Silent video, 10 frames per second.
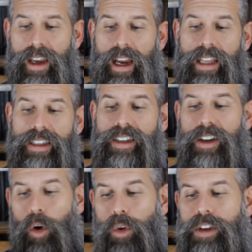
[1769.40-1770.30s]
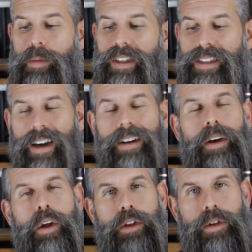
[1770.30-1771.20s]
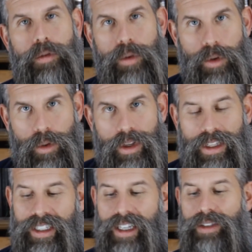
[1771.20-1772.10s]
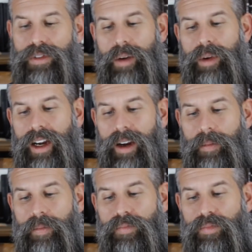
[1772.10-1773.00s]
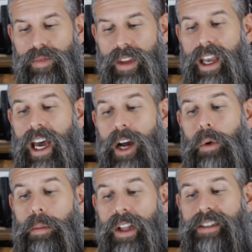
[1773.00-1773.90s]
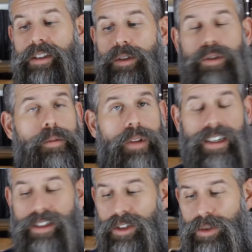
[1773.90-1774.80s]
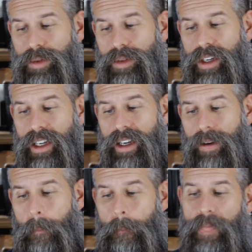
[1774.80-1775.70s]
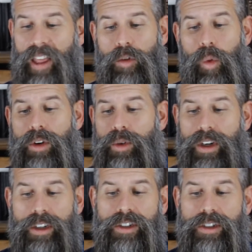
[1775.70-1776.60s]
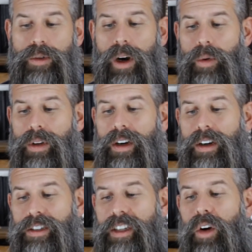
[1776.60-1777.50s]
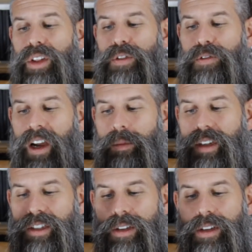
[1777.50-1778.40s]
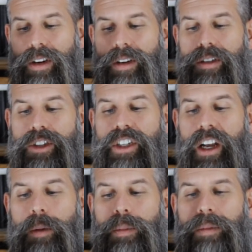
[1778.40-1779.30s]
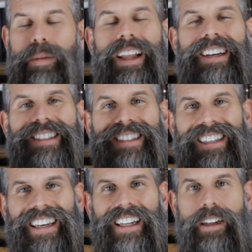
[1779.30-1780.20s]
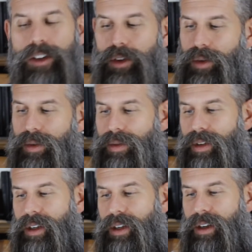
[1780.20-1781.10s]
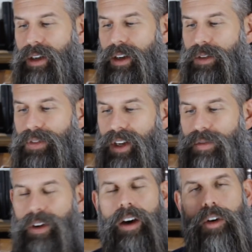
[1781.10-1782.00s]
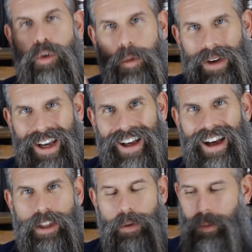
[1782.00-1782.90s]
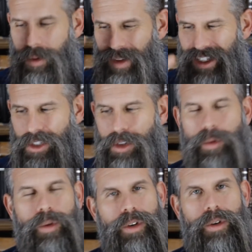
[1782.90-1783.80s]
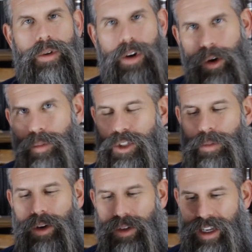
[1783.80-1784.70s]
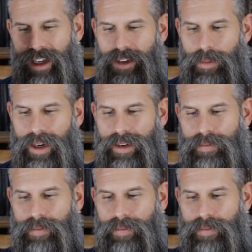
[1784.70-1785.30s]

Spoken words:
And this can only be done through the tent of Abraham. And I will bless those who bless you, and the one who curses you I will curse, and all the families of the earth shall be blessed in you. V'nivrechu becha, they will be blessed through you. Kol mishpachot ha'adama.